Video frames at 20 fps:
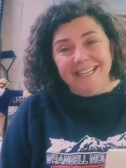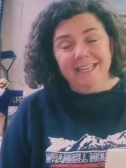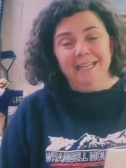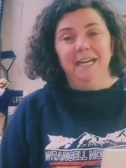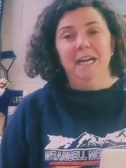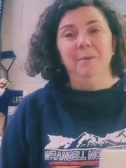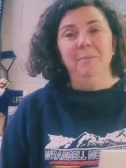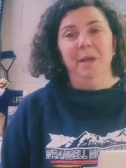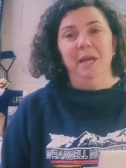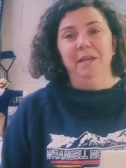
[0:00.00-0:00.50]

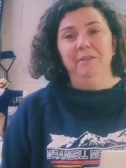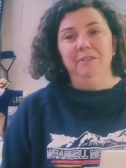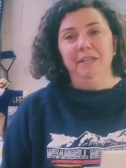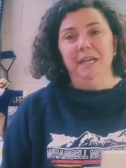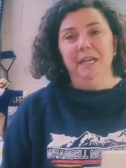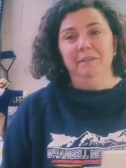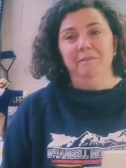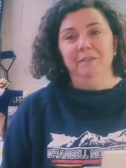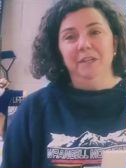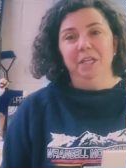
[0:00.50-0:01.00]
I might have
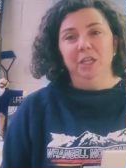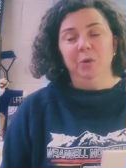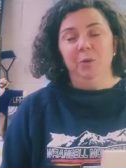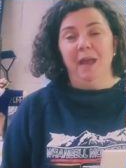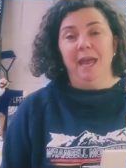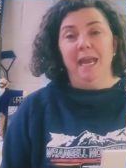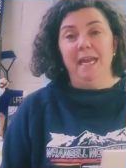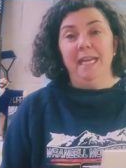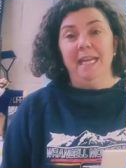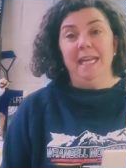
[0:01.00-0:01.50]
got a video
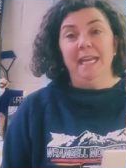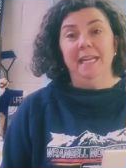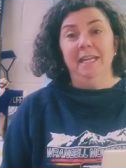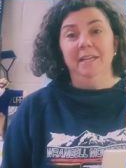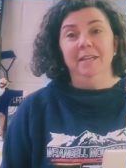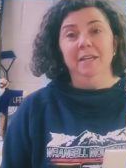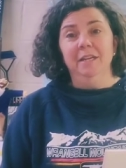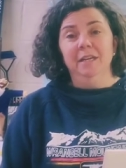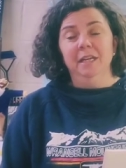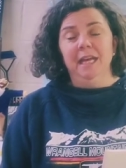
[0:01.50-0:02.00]

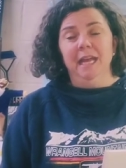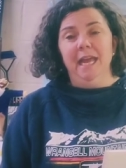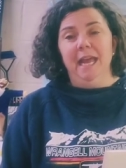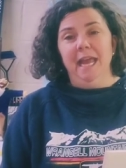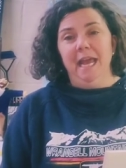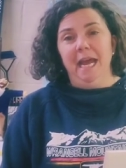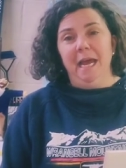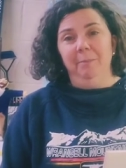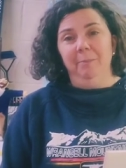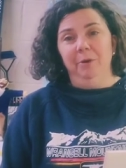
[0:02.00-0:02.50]
editing
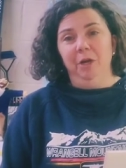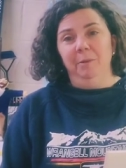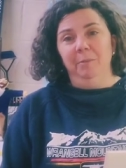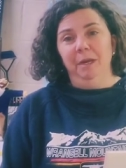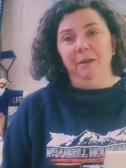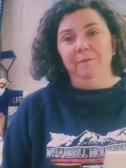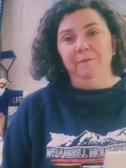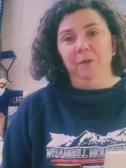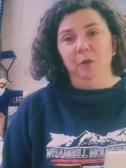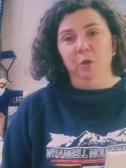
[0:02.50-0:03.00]
app on
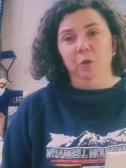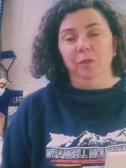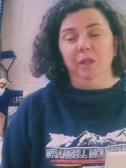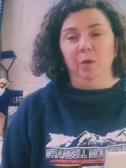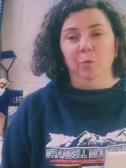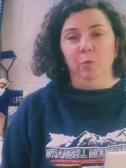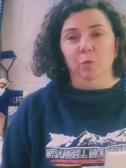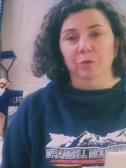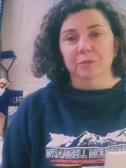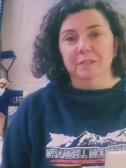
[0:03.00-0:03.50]
my phone
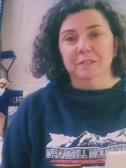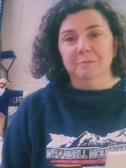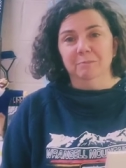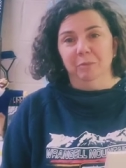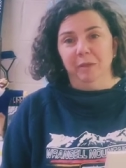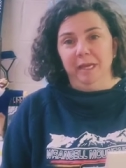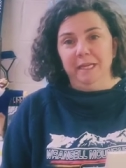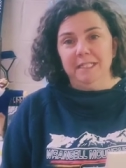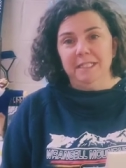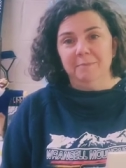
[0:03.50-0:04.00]
that will
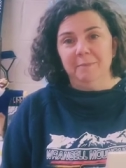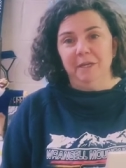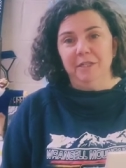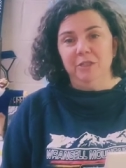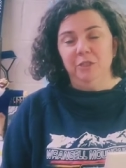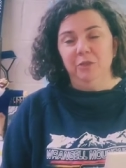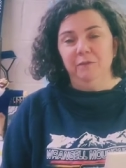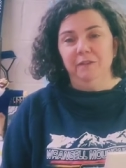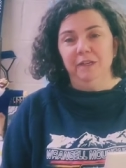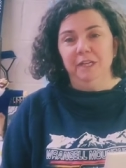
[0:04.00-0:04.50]
splice my
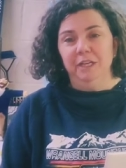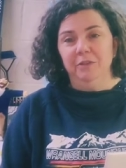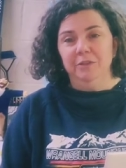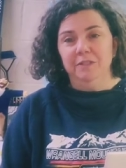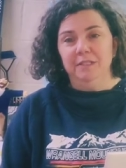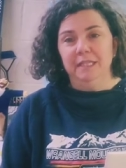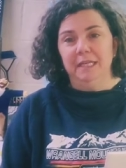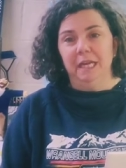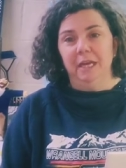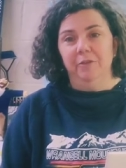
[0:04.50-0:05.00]
two videos
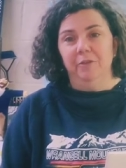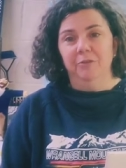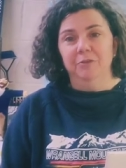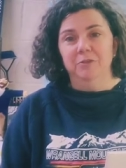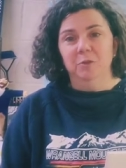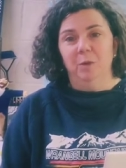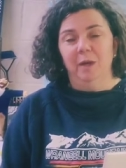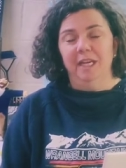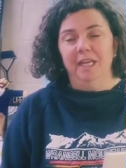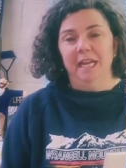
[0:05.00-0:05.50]
together
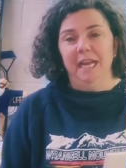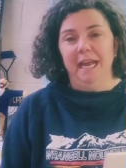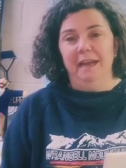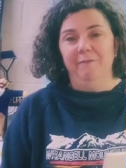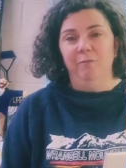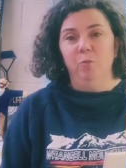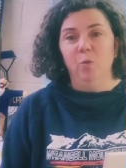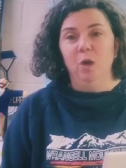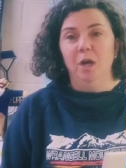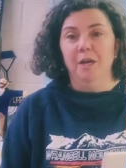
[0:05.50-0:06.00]
so I can
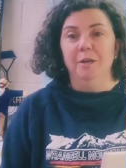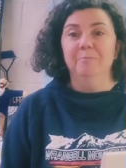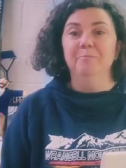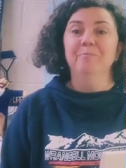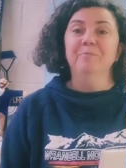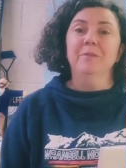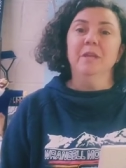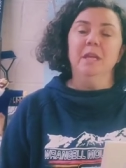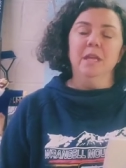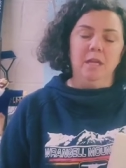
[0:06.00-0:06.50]
have one.
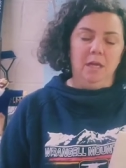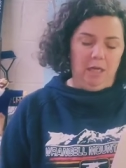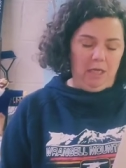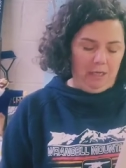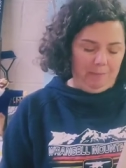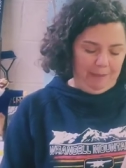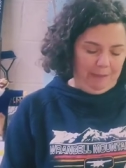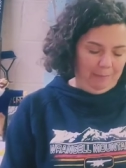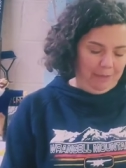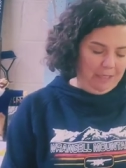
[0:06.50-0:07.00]

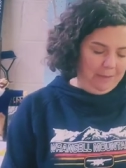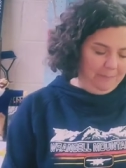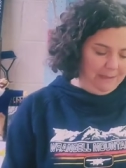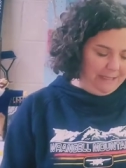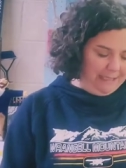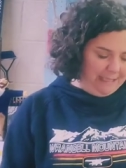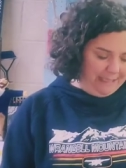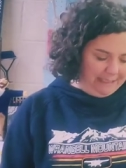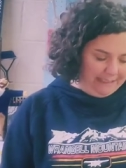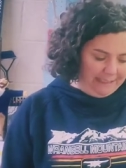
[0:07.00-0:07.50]
Um, I'm going to
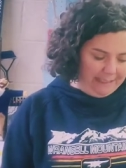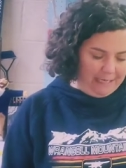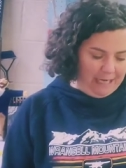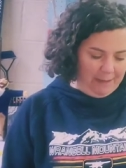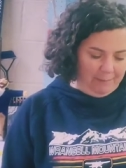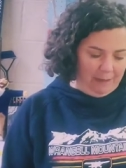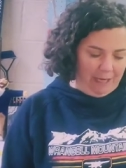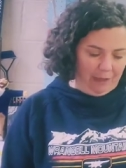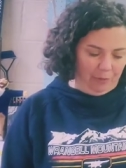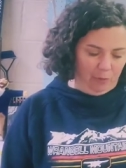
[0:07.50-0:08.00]
begin today
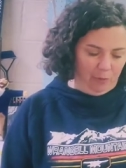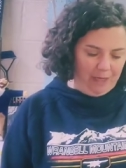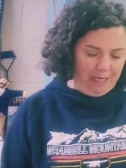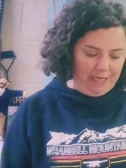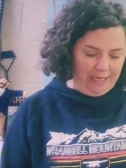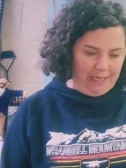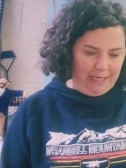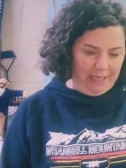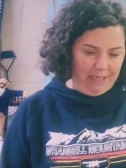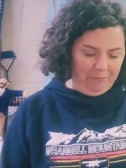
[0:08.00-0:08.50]
by
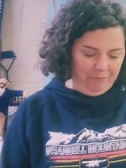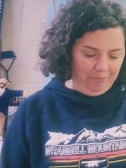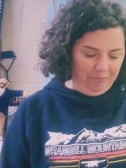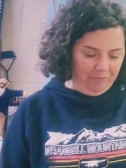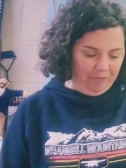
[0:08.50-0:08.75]
reading